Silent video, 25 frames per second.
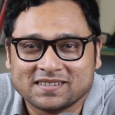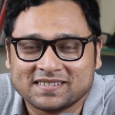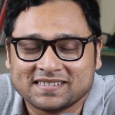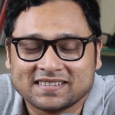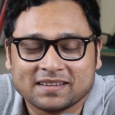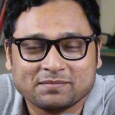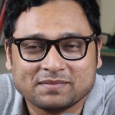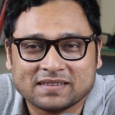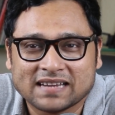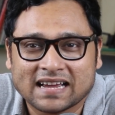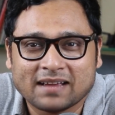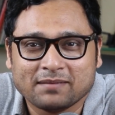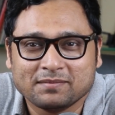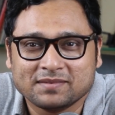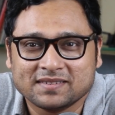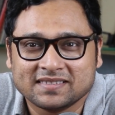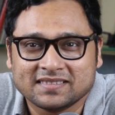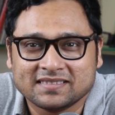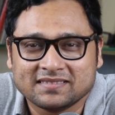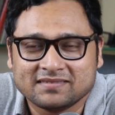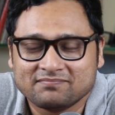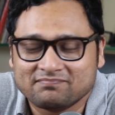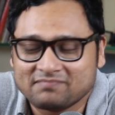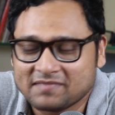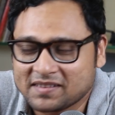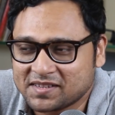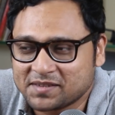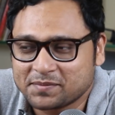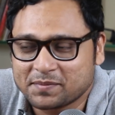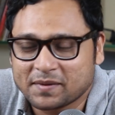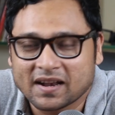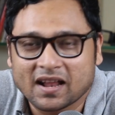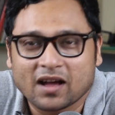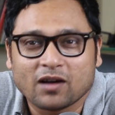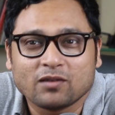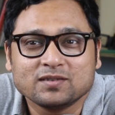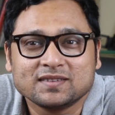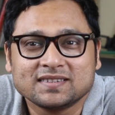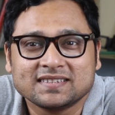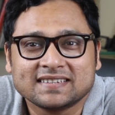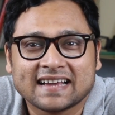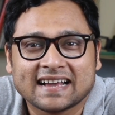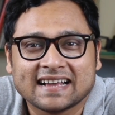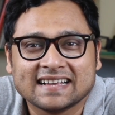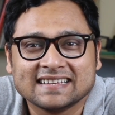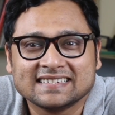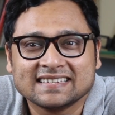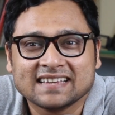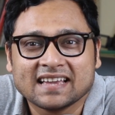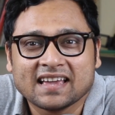sometimes it's pronounced
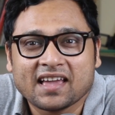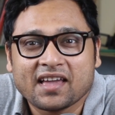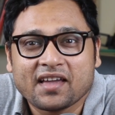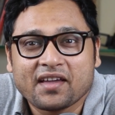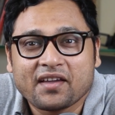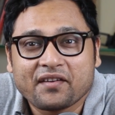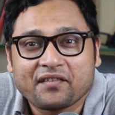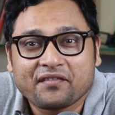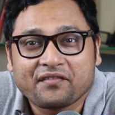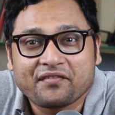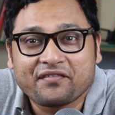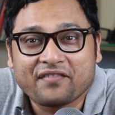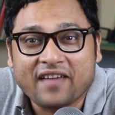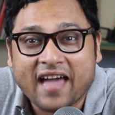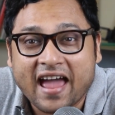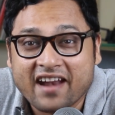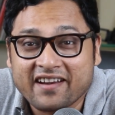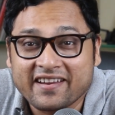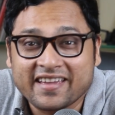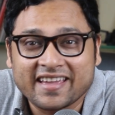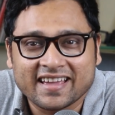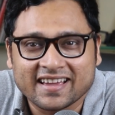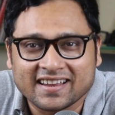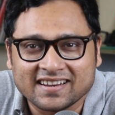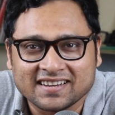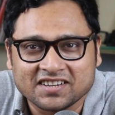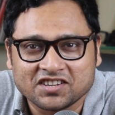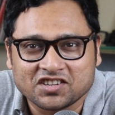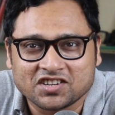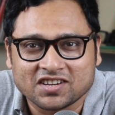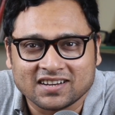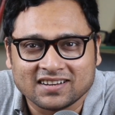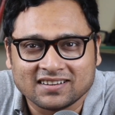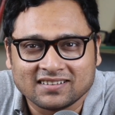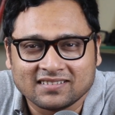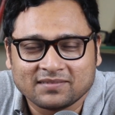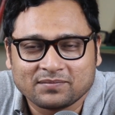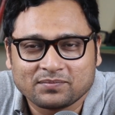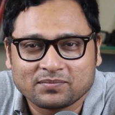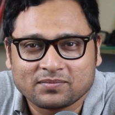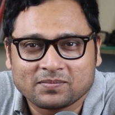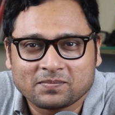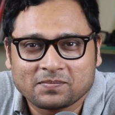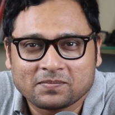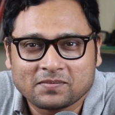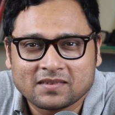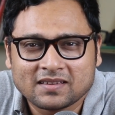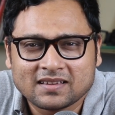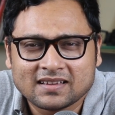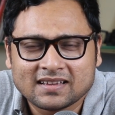as Farey Addition.
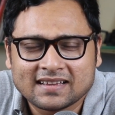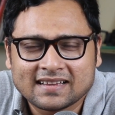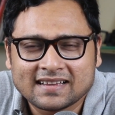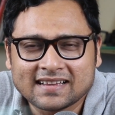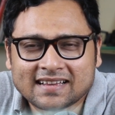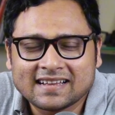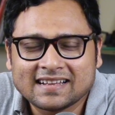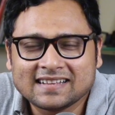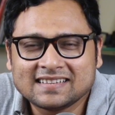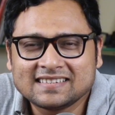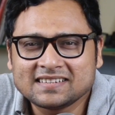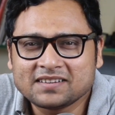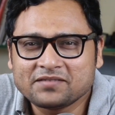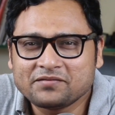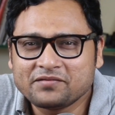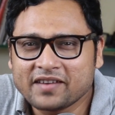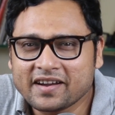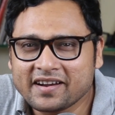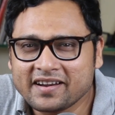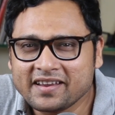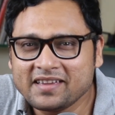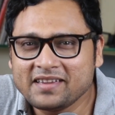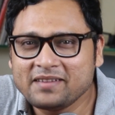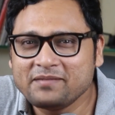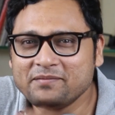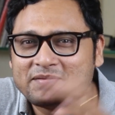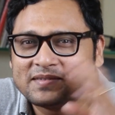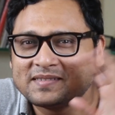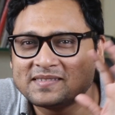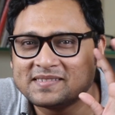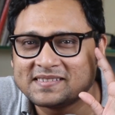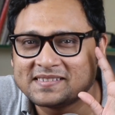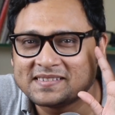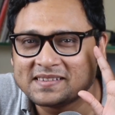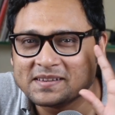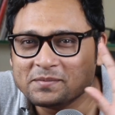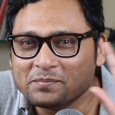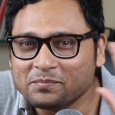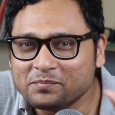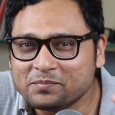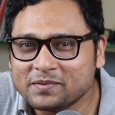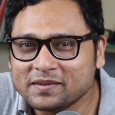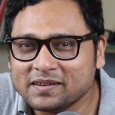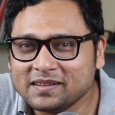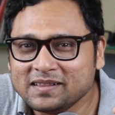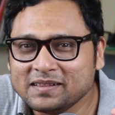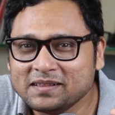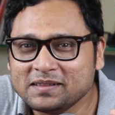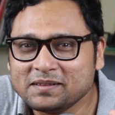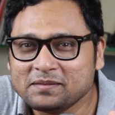It's a very
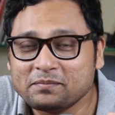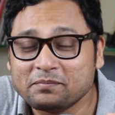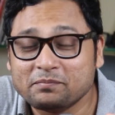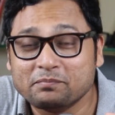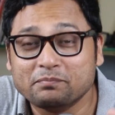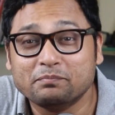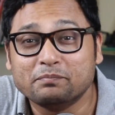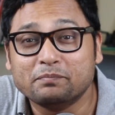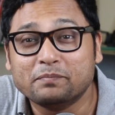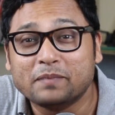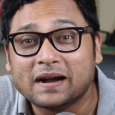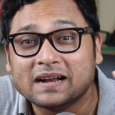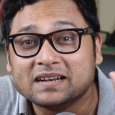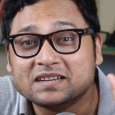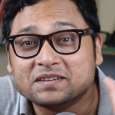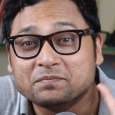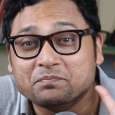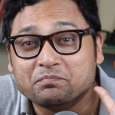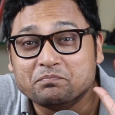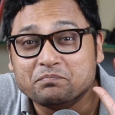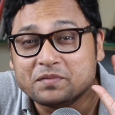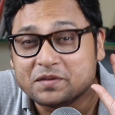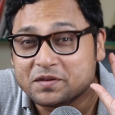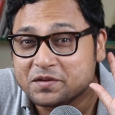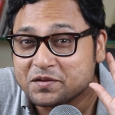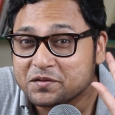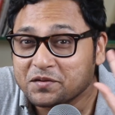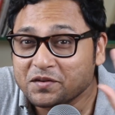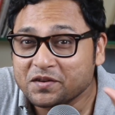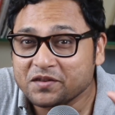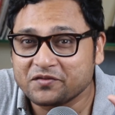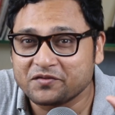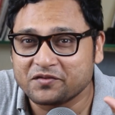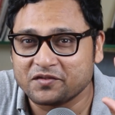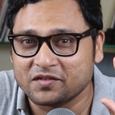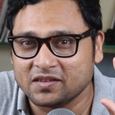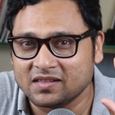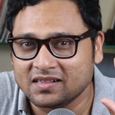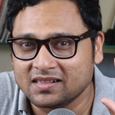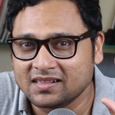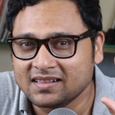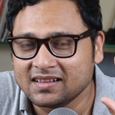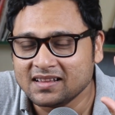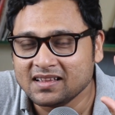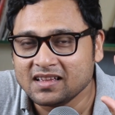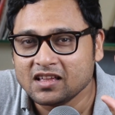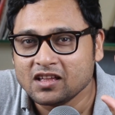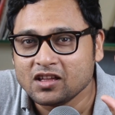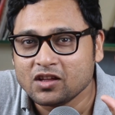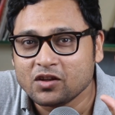simple but beautiful
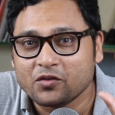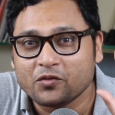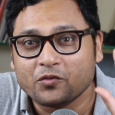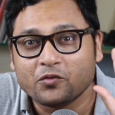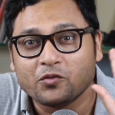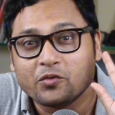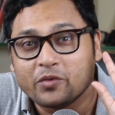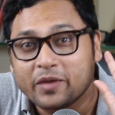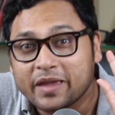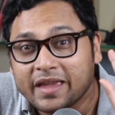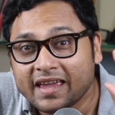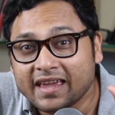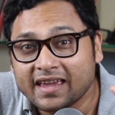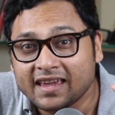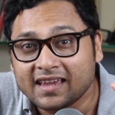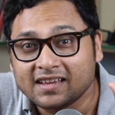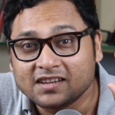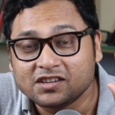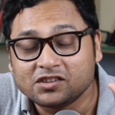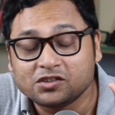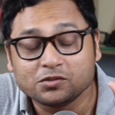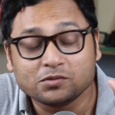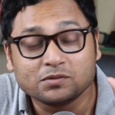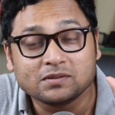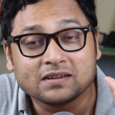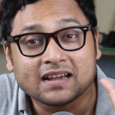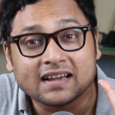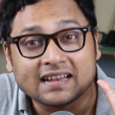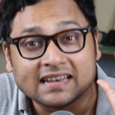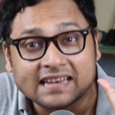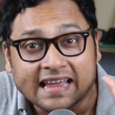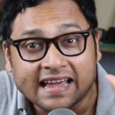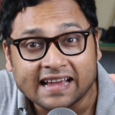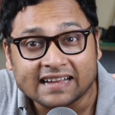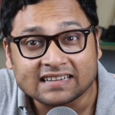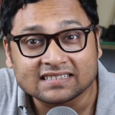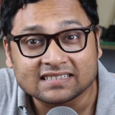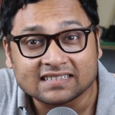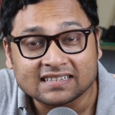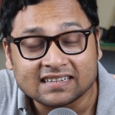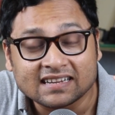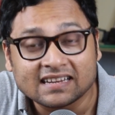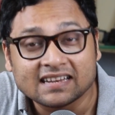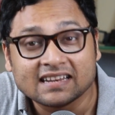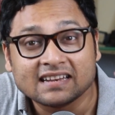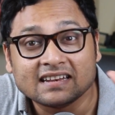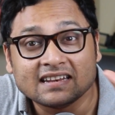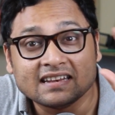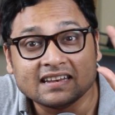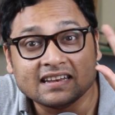way to connect
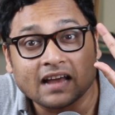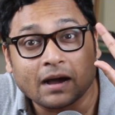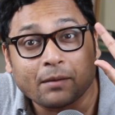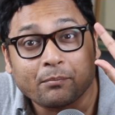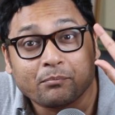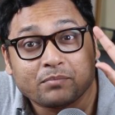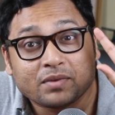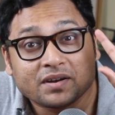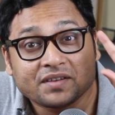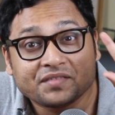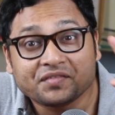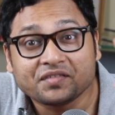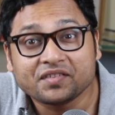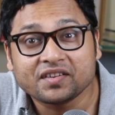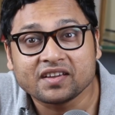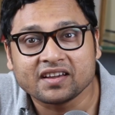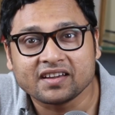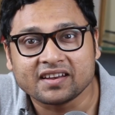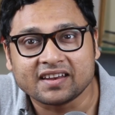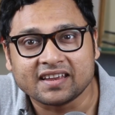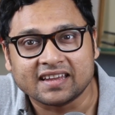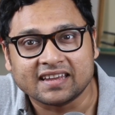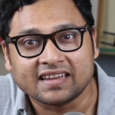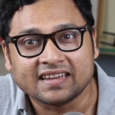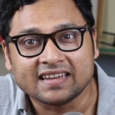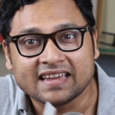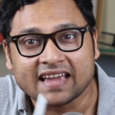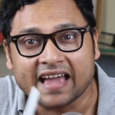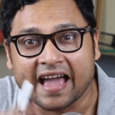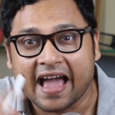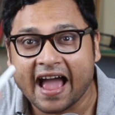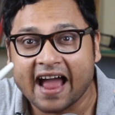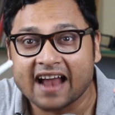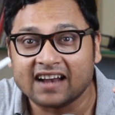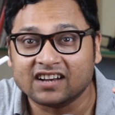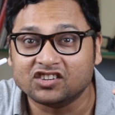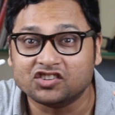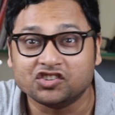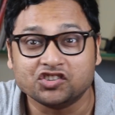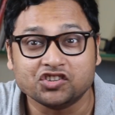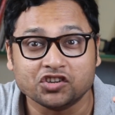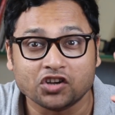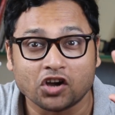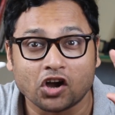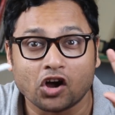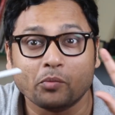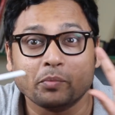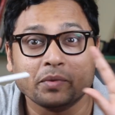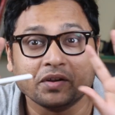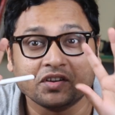number theory and
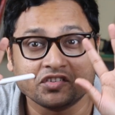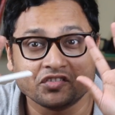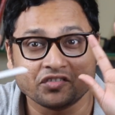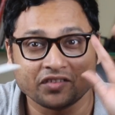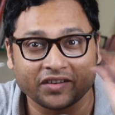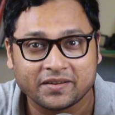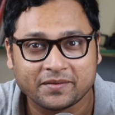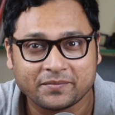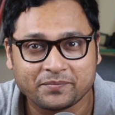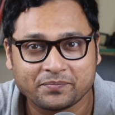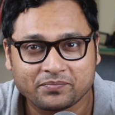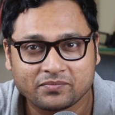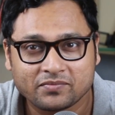geometry.